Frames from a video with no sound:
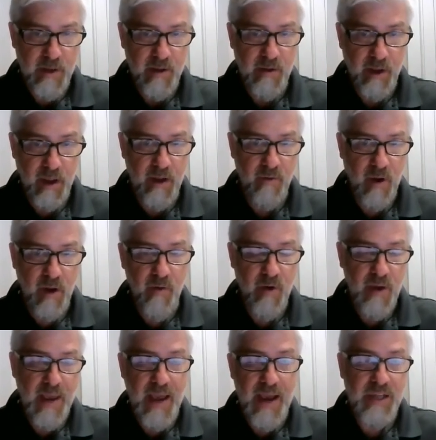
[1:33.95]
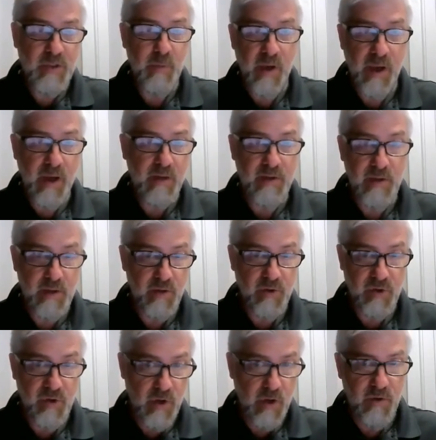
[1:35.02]
Every aspect, and
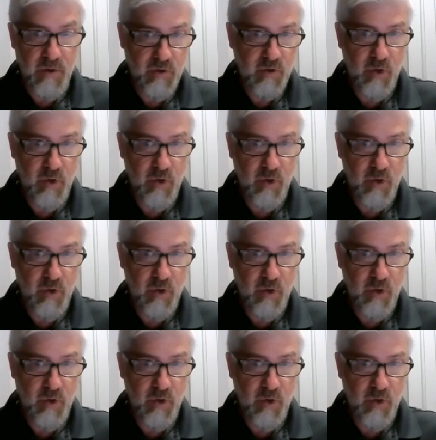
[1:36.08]
there's